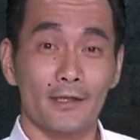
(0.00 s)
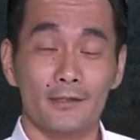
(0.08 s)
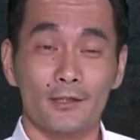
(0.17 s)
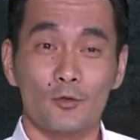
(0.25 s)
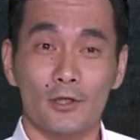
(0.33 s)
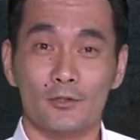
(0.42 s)

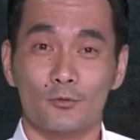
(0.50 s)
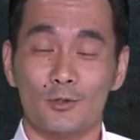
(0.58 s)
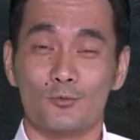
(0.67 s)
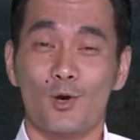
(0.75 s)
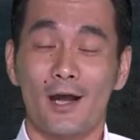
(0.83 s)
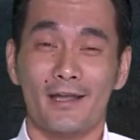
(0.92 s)
The question
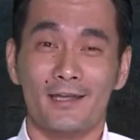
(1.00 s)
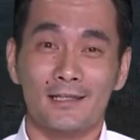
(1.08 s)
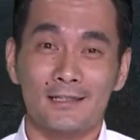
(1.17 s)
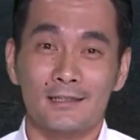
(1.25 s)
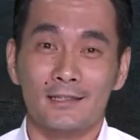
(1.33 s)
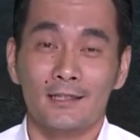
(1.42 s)
was, why
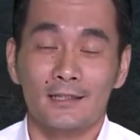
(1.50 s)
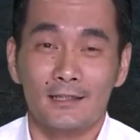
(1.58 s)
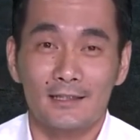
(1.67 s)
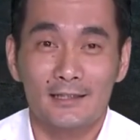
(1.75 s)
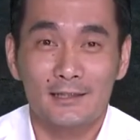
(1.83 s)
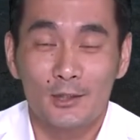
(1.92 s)
is
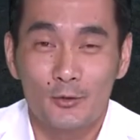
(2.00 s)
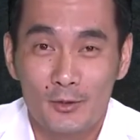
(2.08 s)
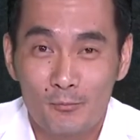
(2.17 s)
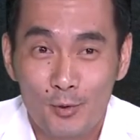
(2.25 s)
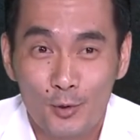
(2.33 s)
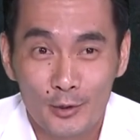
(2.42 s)
tinning so
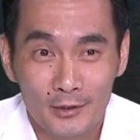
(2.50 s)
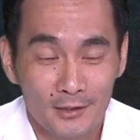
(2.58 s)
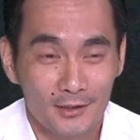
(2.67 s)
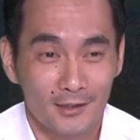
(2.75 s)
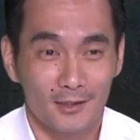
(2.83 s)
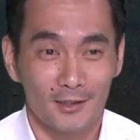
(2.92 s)

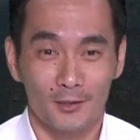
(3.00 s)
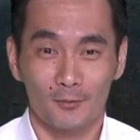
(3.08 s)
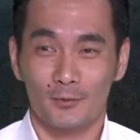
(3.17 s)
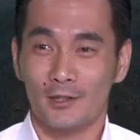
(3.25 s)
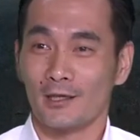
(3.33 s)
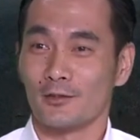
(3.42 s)
important?
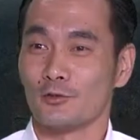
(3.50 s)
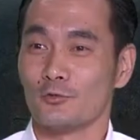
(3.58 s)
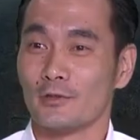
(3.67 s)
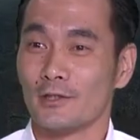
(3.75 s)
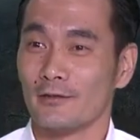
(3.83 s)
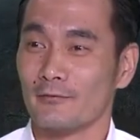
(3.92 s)
Can you
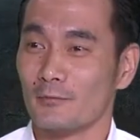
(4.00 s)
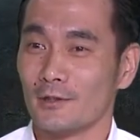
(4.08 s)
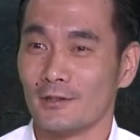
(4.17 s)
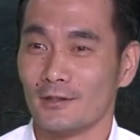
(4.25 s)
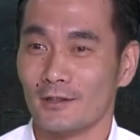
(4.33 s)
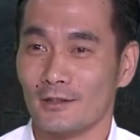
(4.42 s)
give
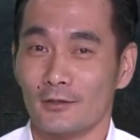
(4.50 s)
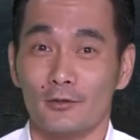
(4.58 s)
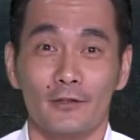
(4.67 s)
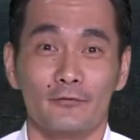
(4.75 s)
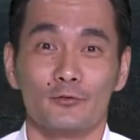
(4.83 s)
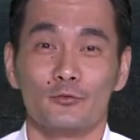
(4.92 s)
me
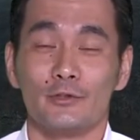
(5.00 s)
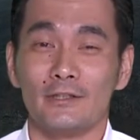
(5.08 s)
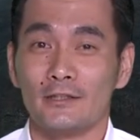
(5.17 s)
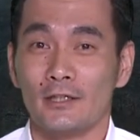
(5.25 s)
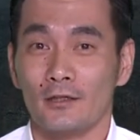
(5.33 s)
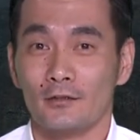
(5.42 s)

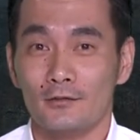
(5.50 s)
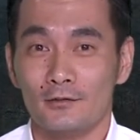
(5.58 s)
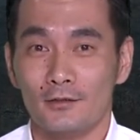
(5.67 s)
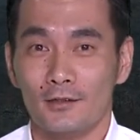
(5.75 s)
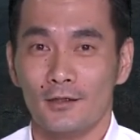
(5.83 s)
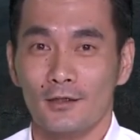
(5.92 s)

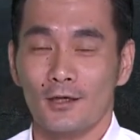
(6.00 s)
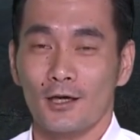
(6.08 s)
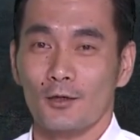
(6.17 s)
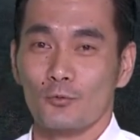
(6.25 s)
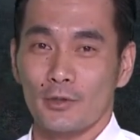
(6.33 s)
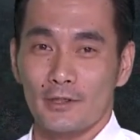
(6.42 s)
details
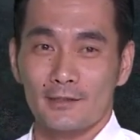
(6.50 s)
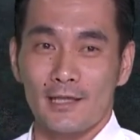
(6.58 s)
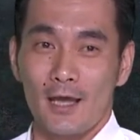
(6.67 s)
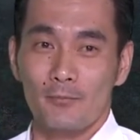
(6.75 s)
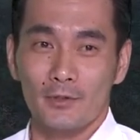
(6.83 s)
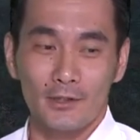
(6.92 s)
on what is
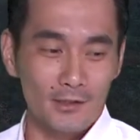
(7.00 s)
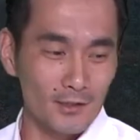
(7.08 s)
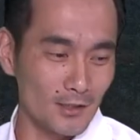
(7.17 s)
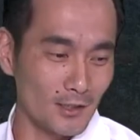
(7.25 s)
happening?